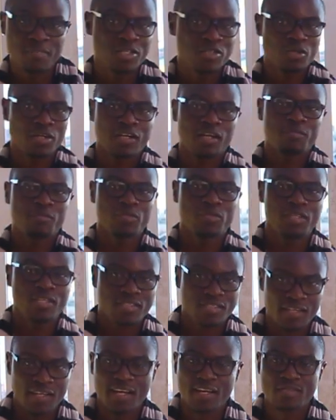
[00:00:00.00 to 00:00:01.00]
much welcome to
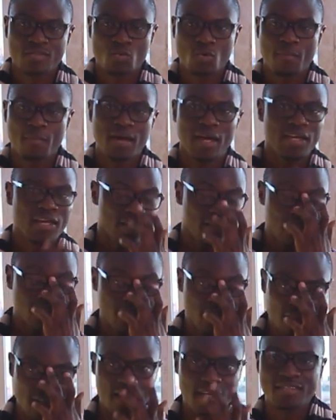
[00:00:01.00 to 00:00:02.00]
this class, whereby in
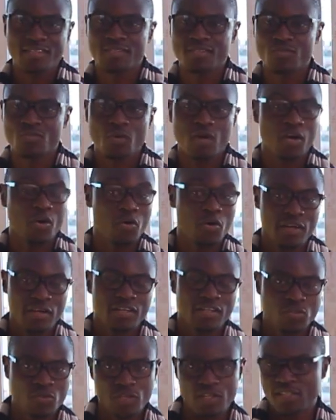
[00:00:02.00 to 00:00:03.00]
this class we are
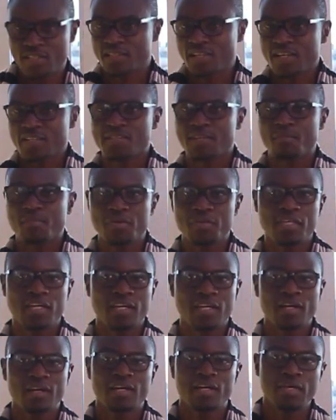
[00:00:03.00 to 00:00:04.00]
going to discuss about the
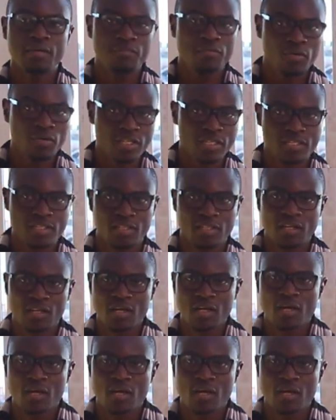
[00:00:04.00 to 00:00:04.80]
immunity,